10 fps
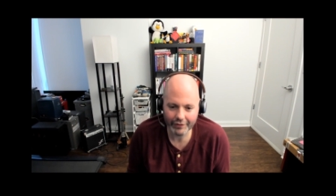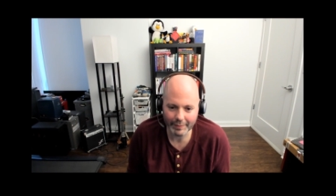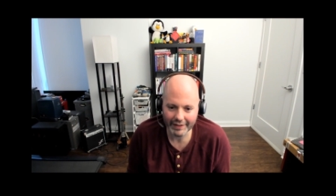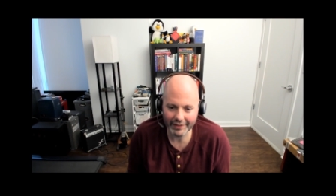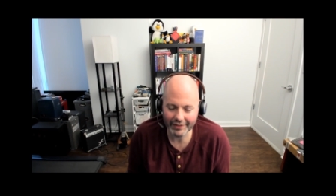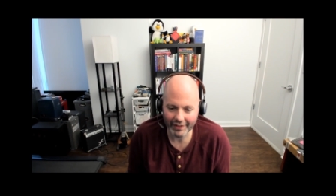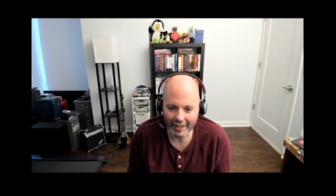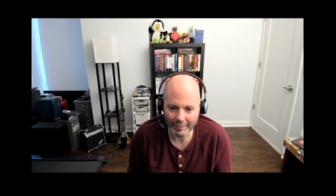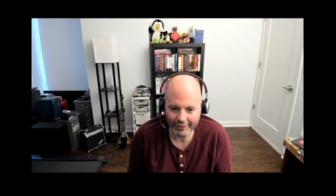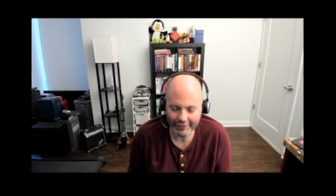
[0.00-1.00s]
space, the
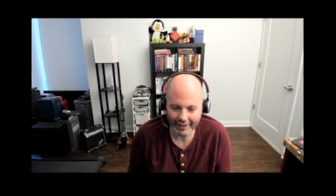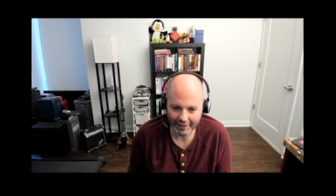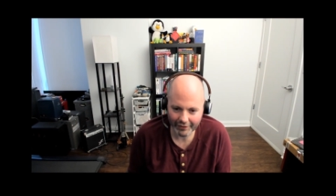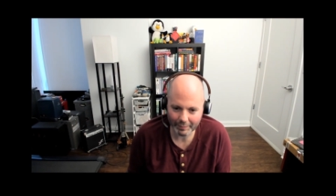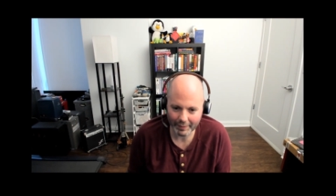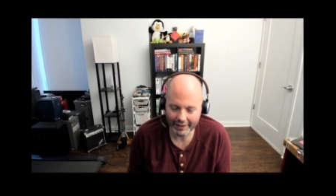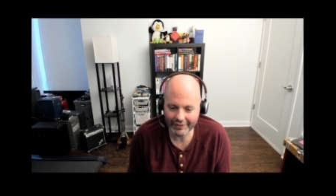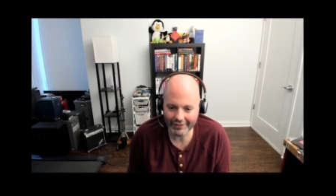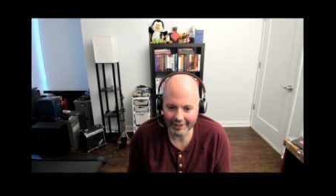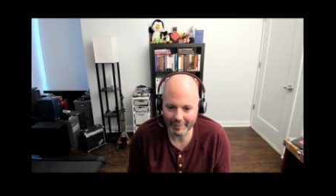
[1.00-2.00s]
hyperscaler
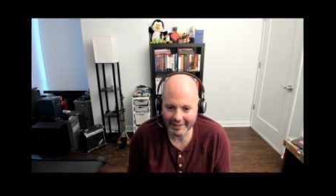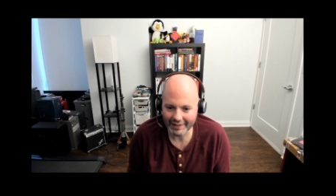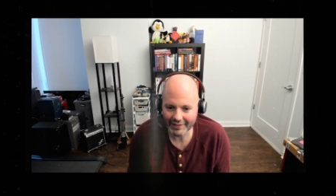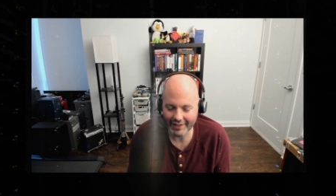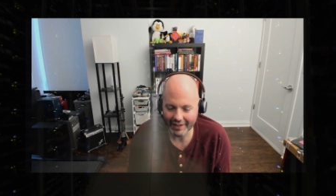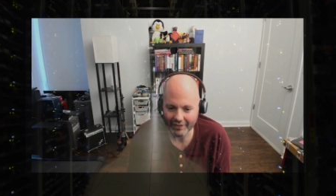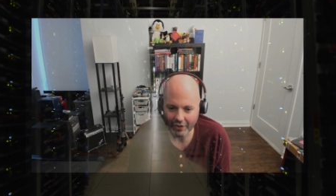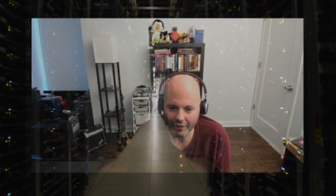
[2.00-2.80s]
space. I mean that's an